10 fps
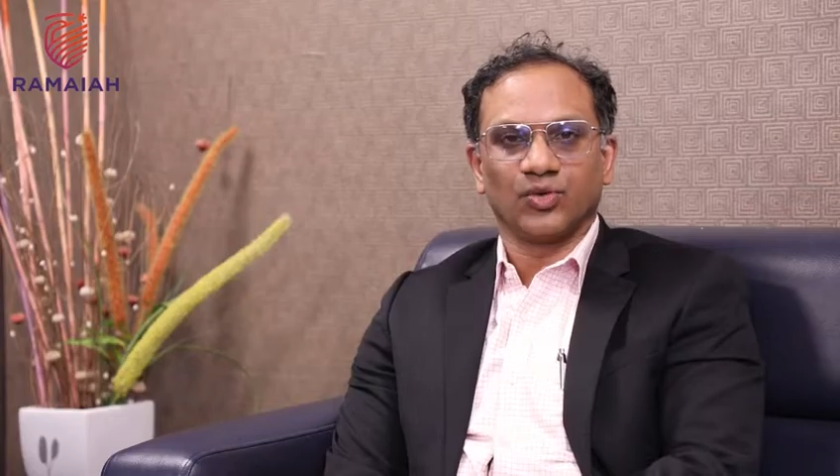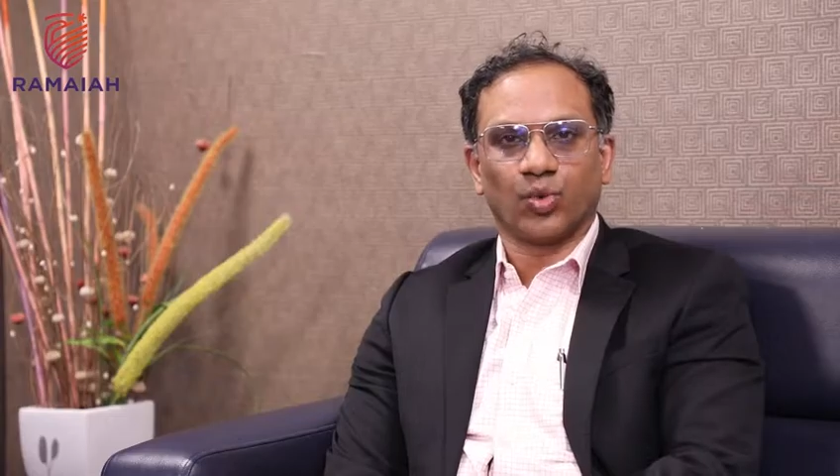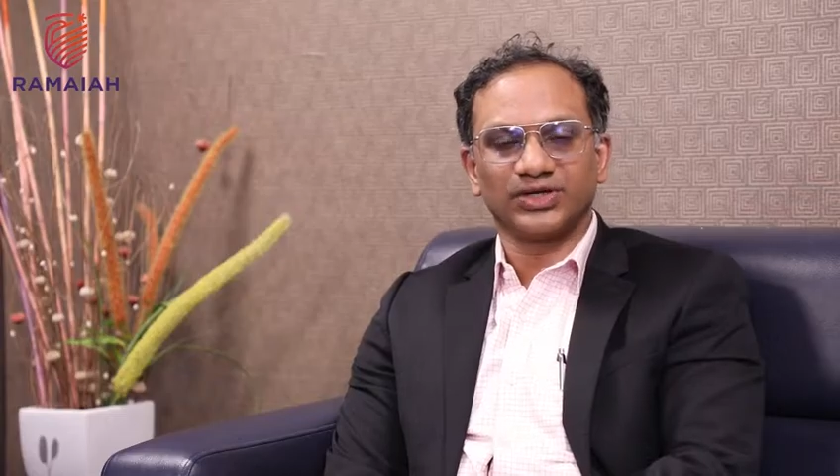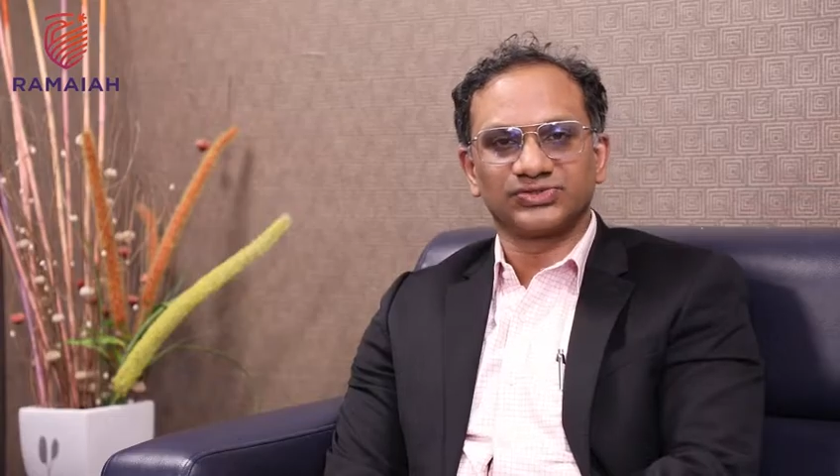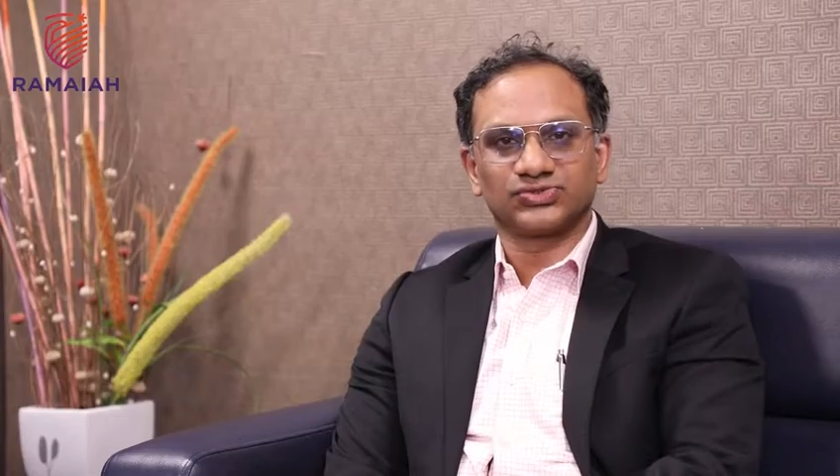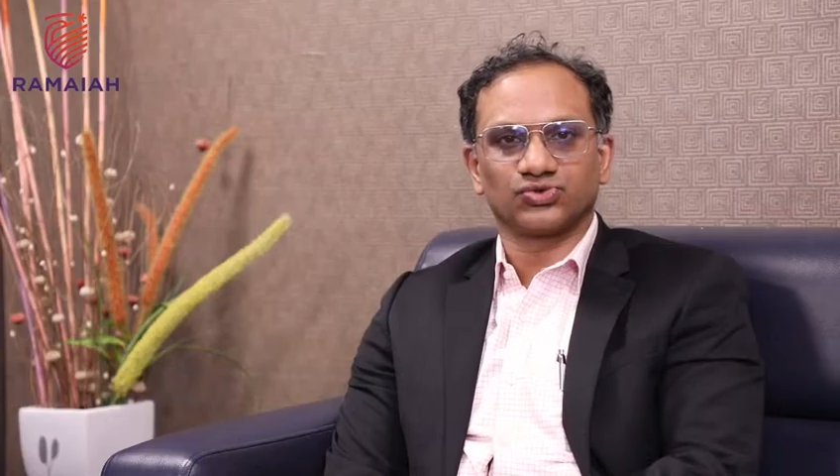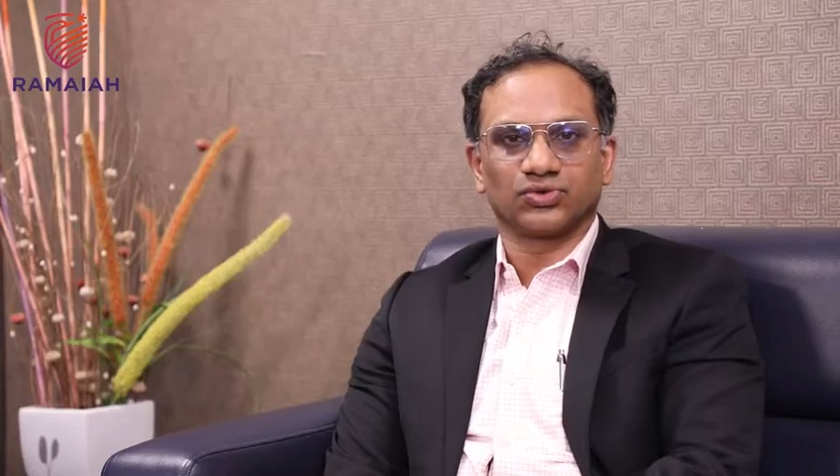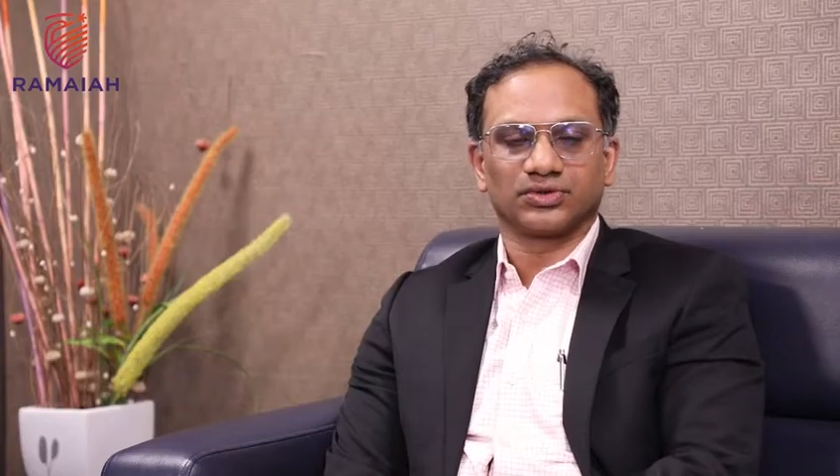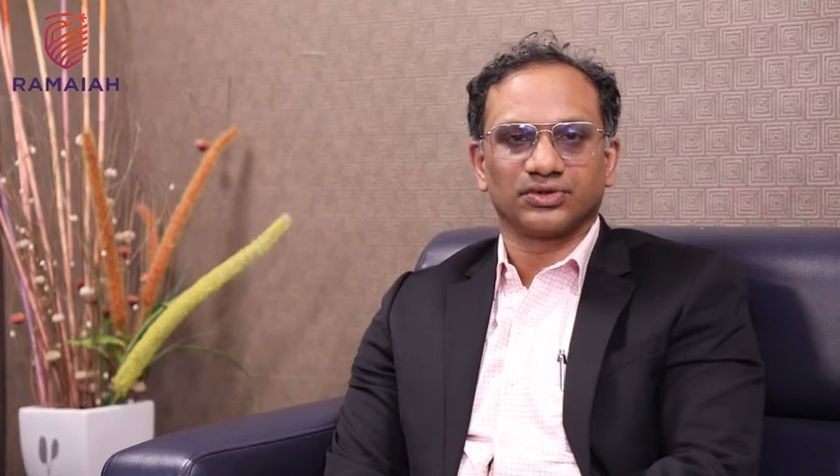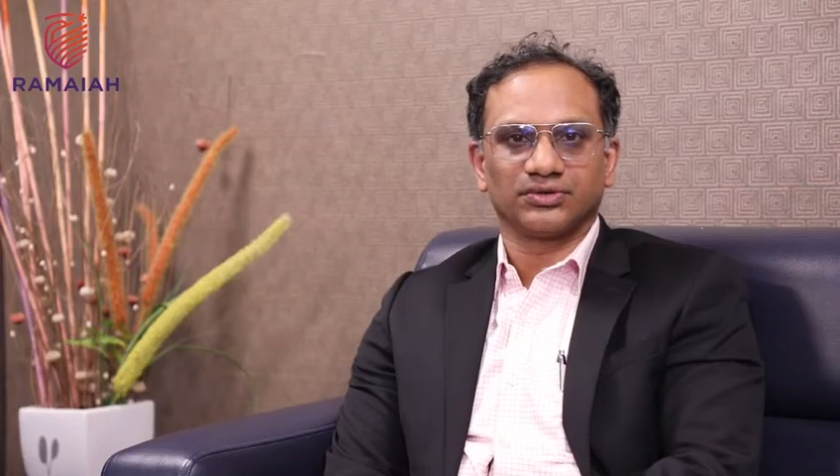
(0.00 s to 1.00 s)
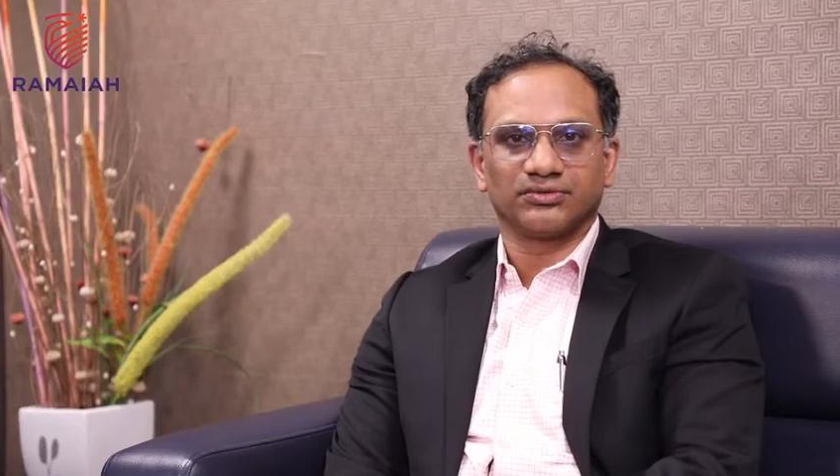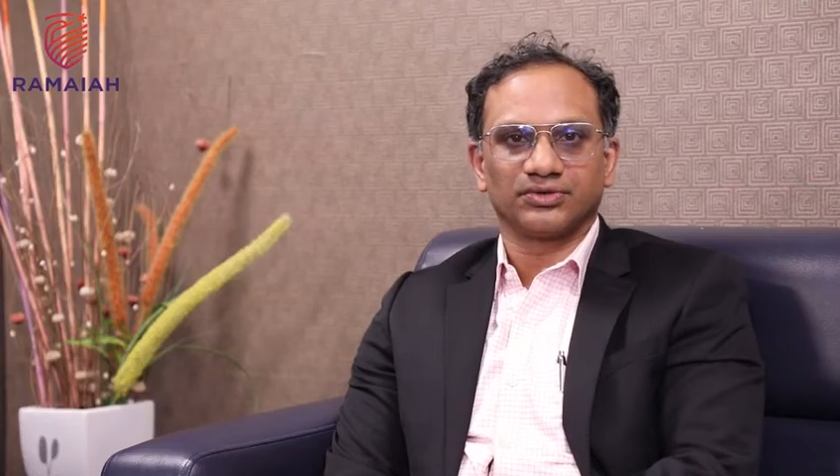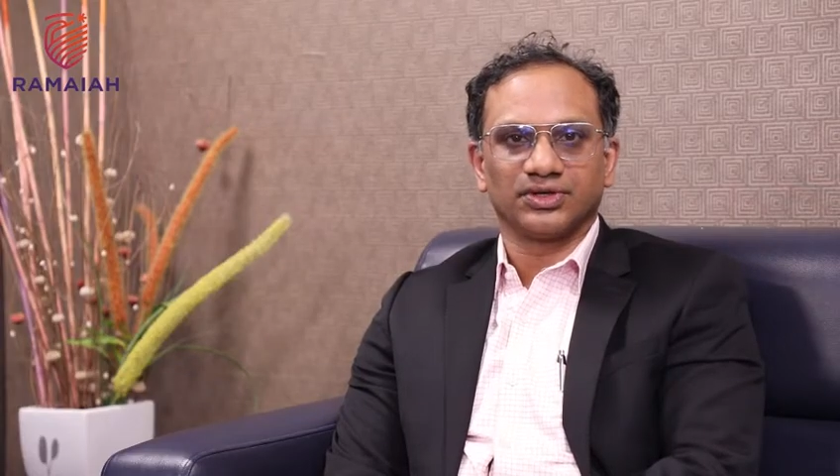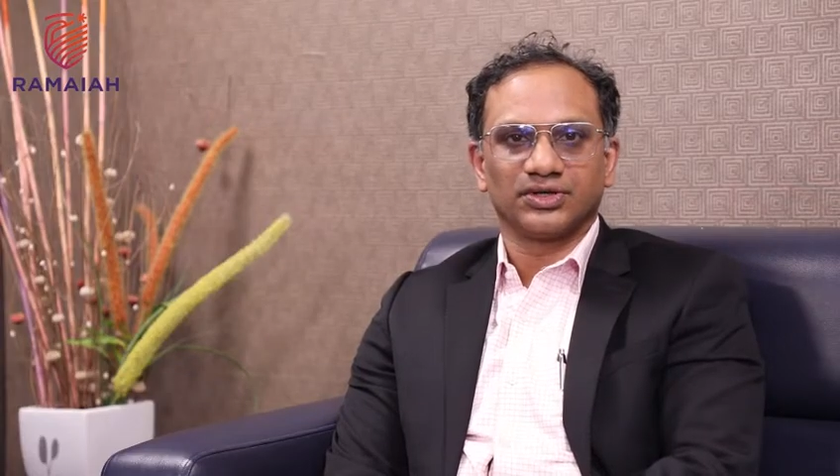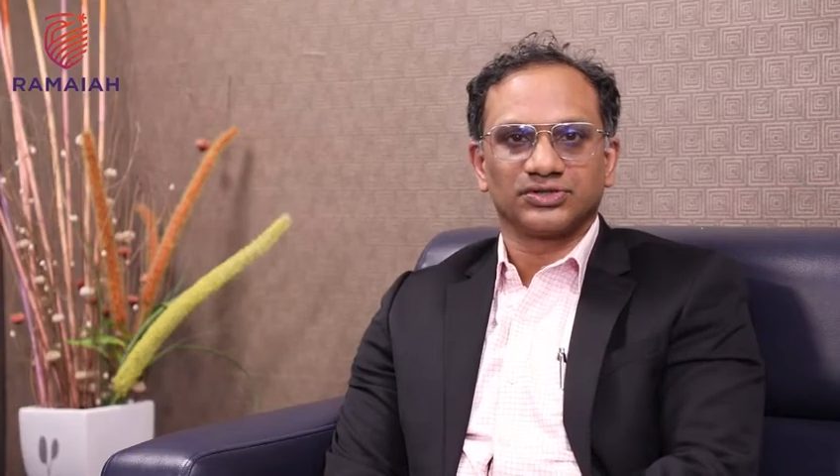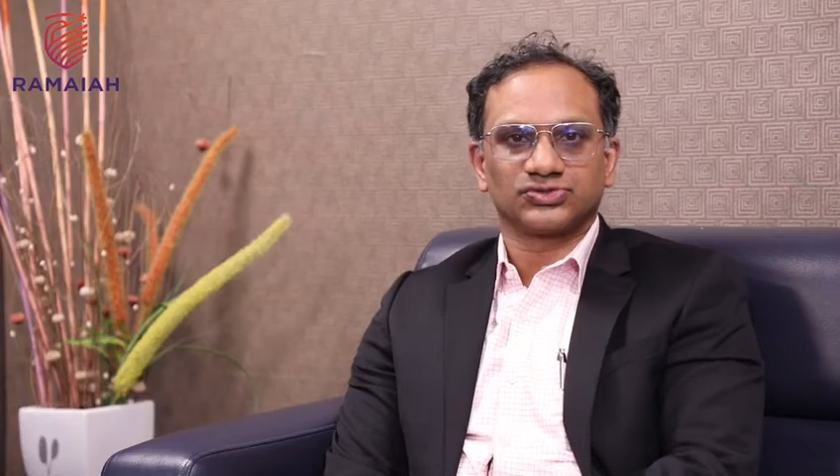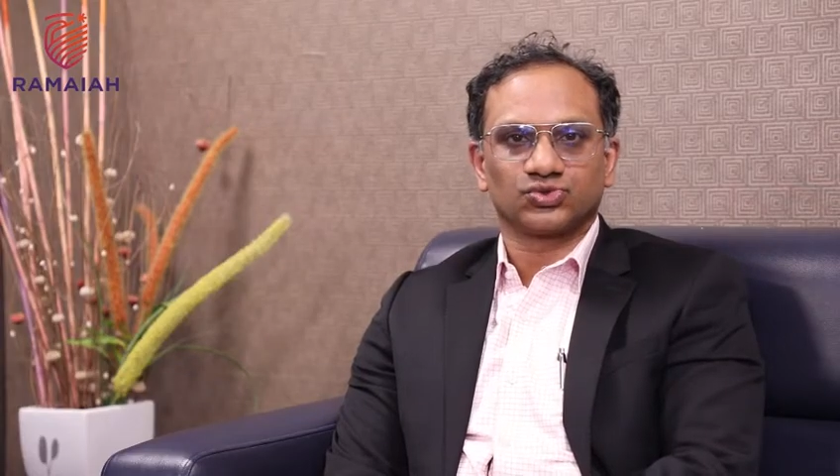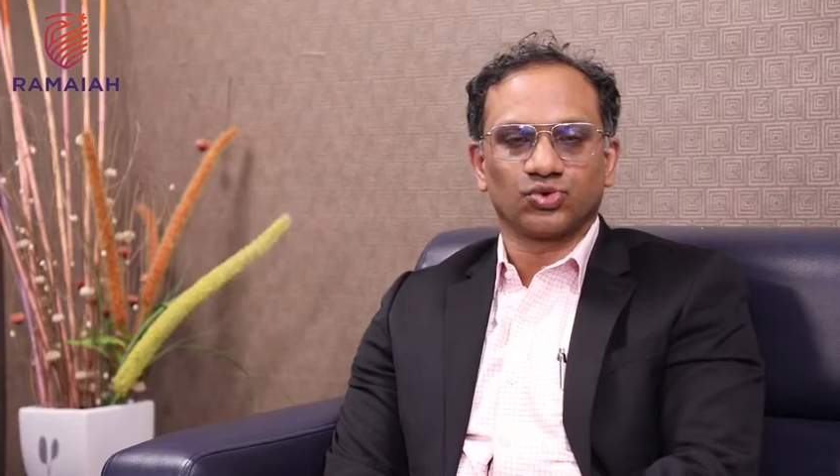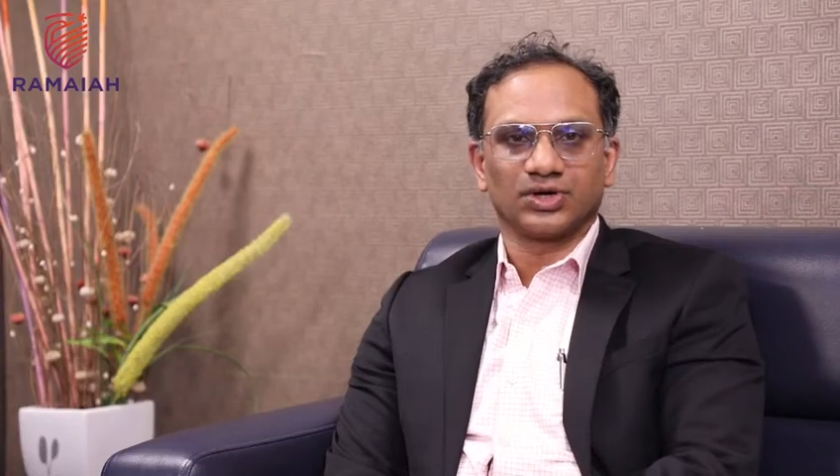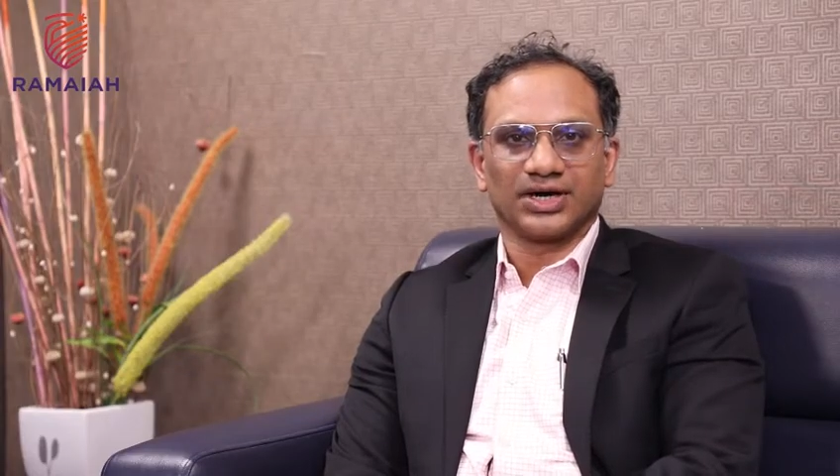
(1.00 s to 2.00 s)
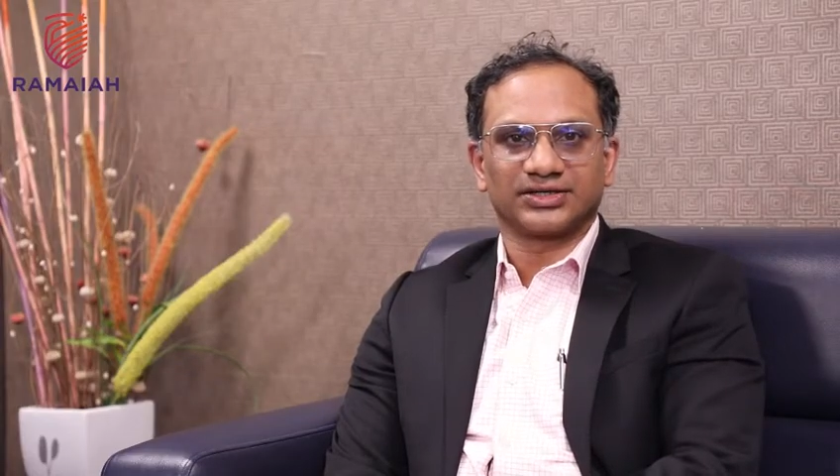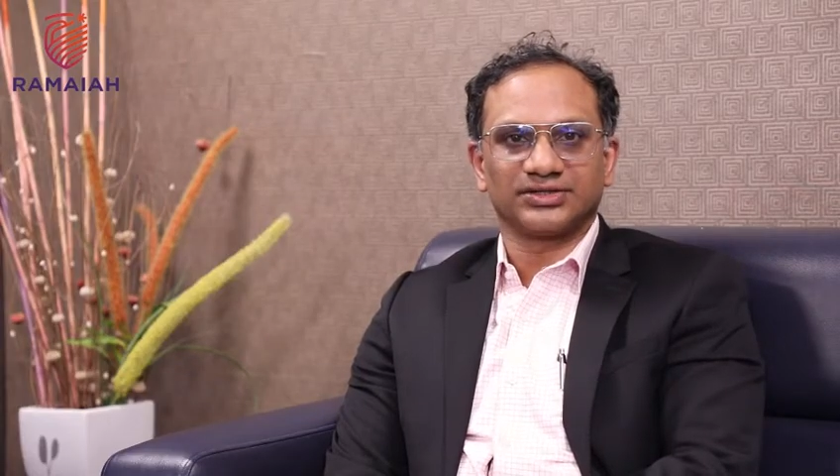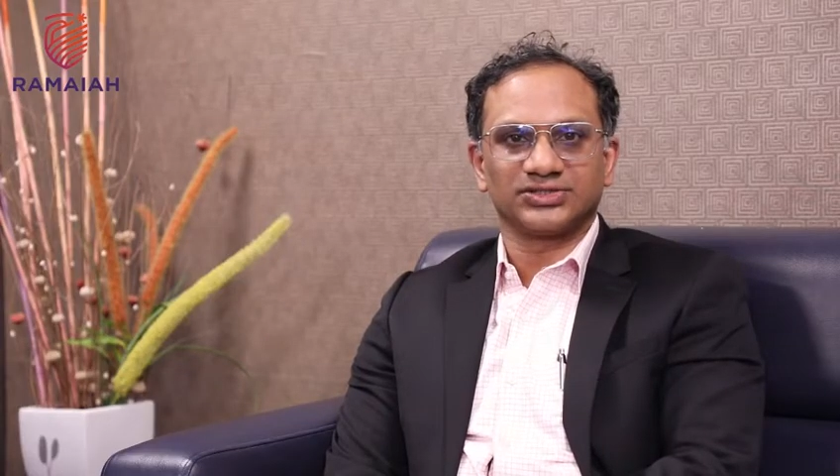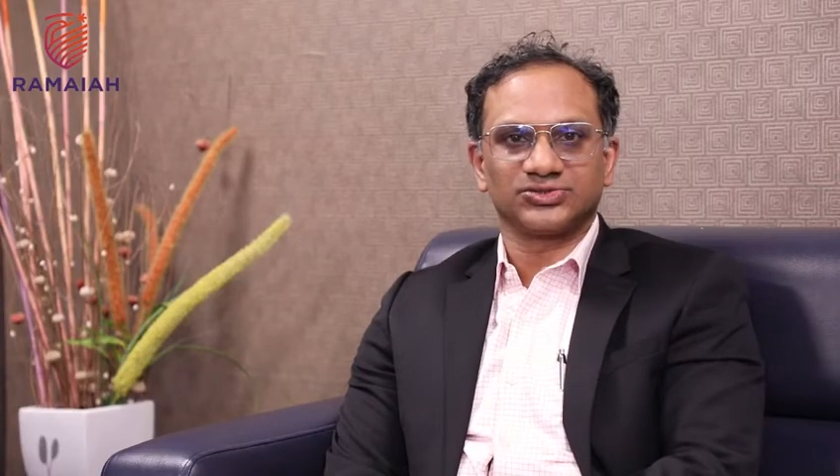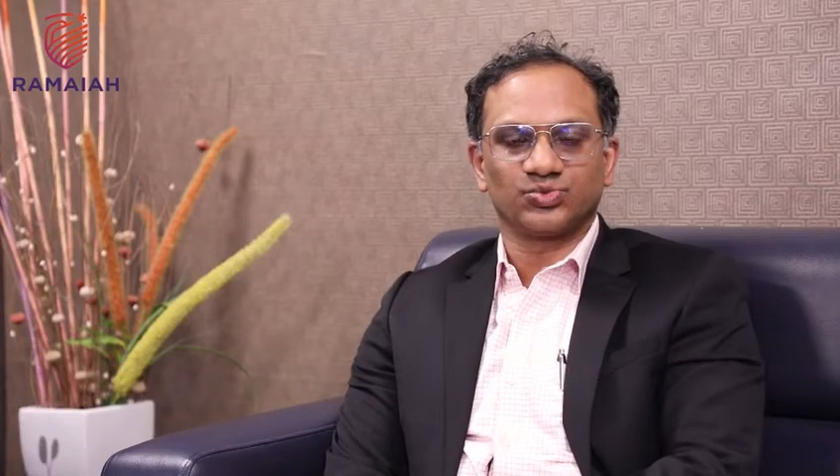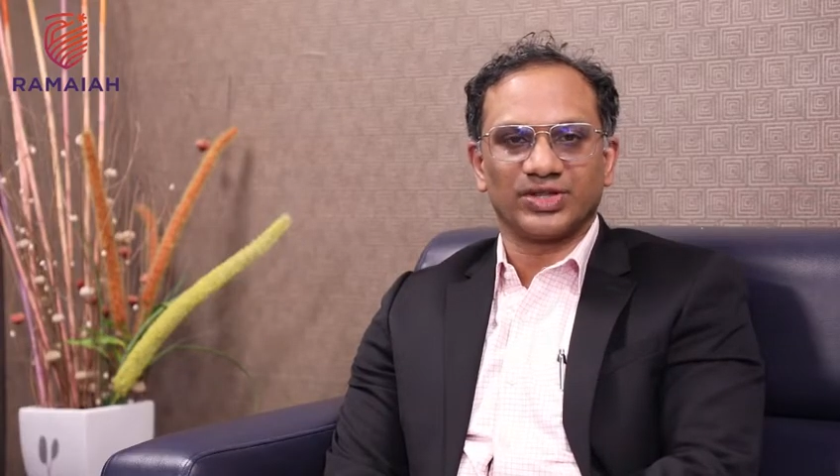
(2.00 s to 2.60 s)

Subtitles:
What is stroke? Stroke occurs